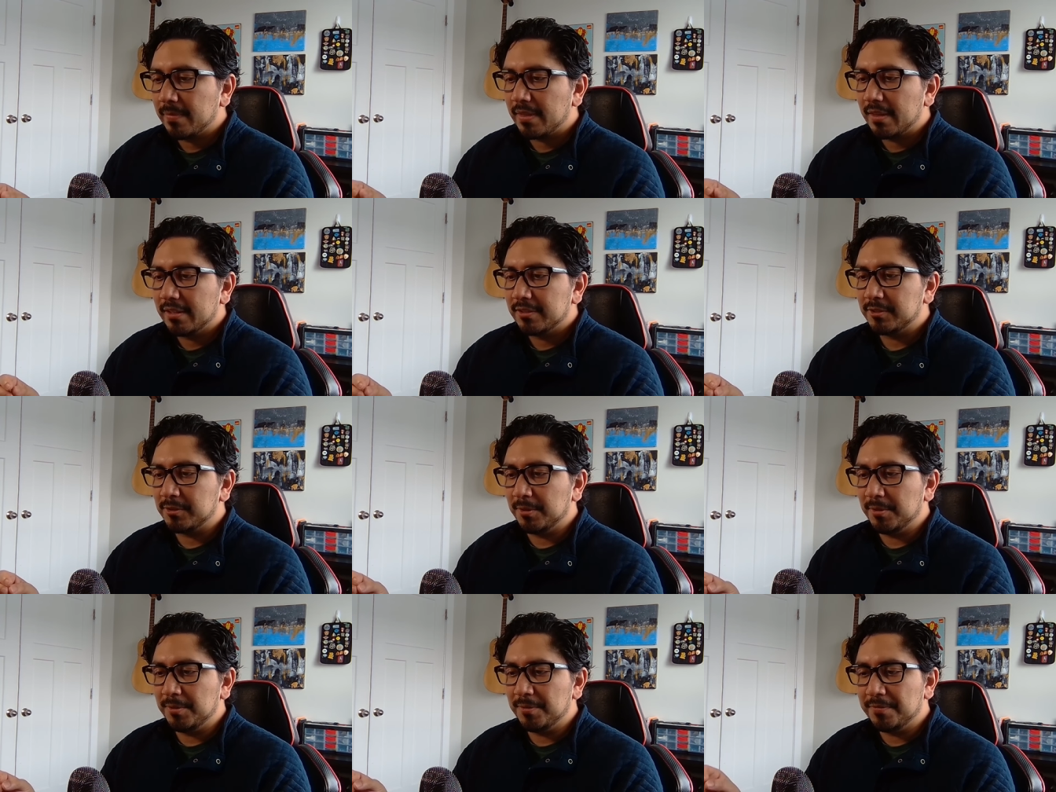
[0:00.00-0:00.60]

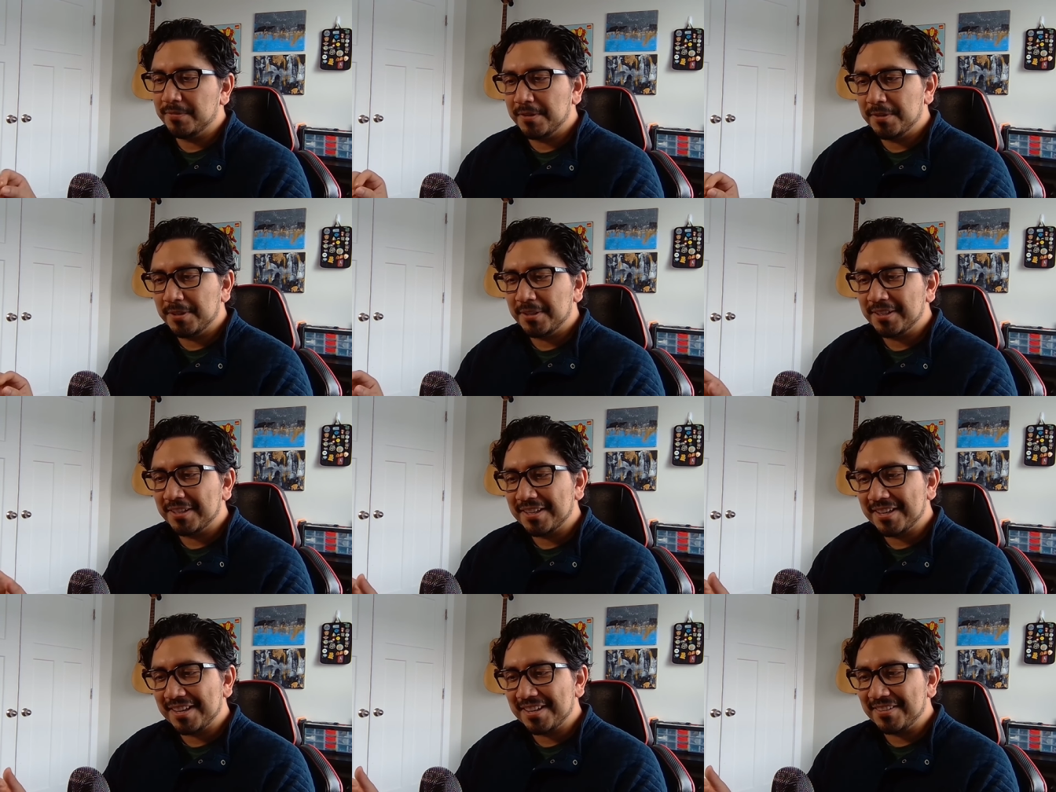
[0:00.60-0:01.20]
So you feel
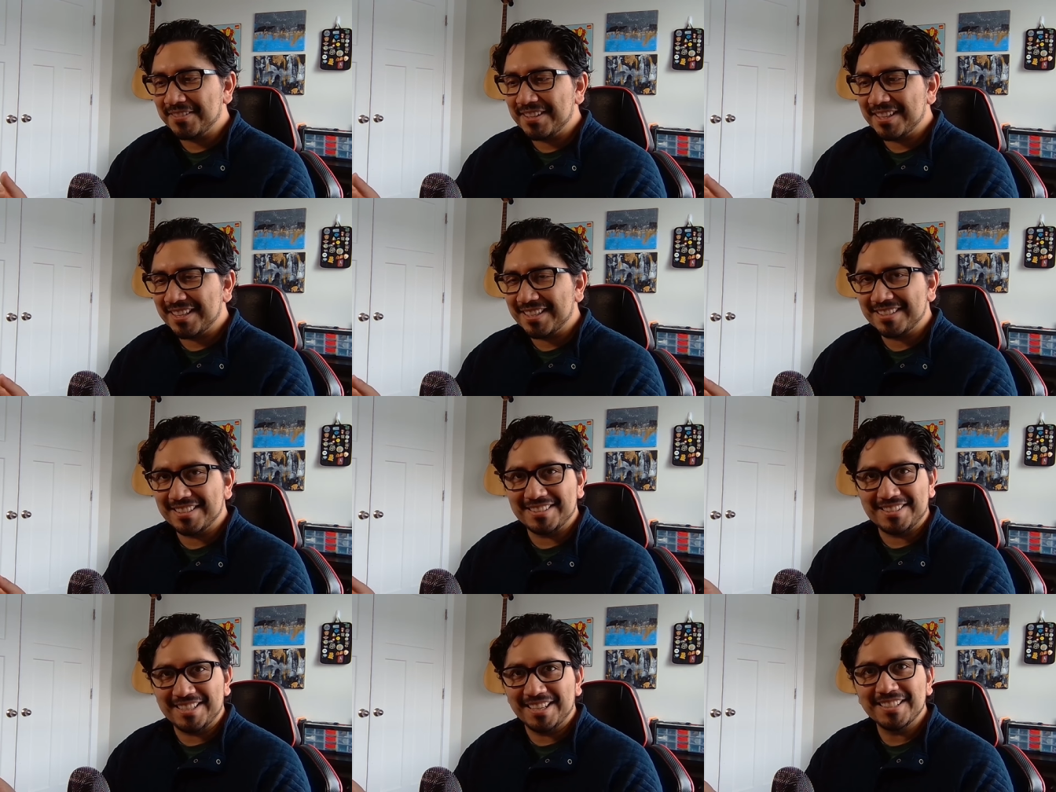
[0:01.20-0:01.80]
kind of like a
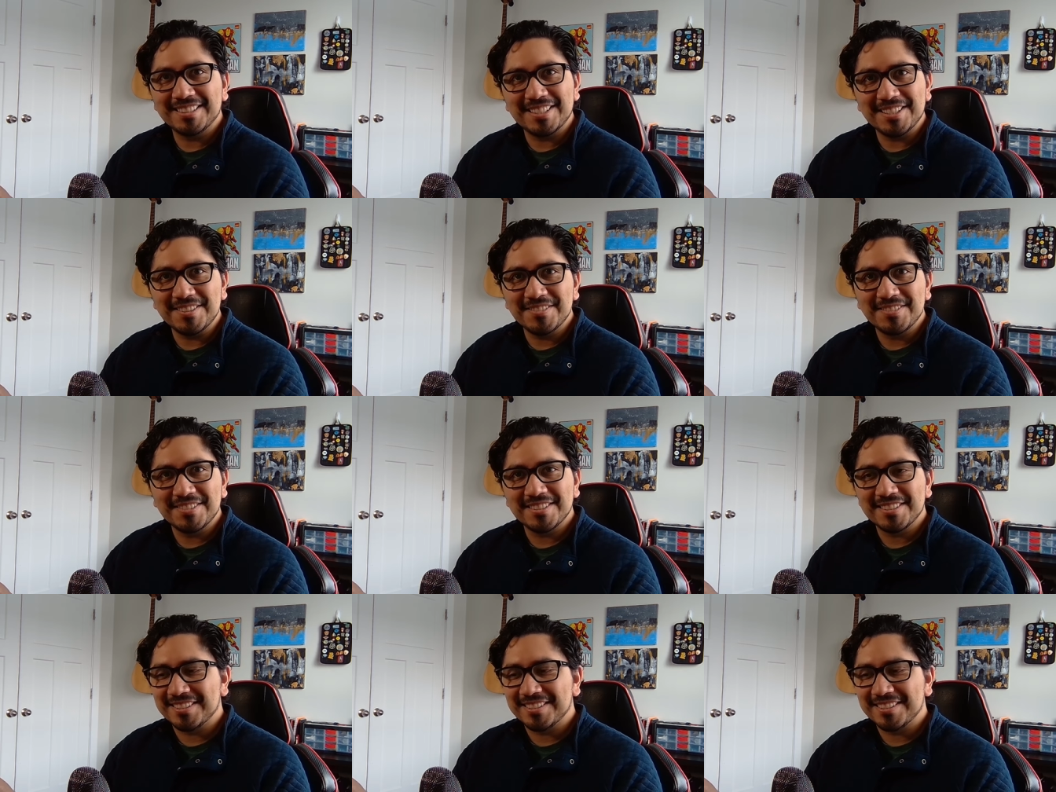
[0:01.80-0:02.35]
detective.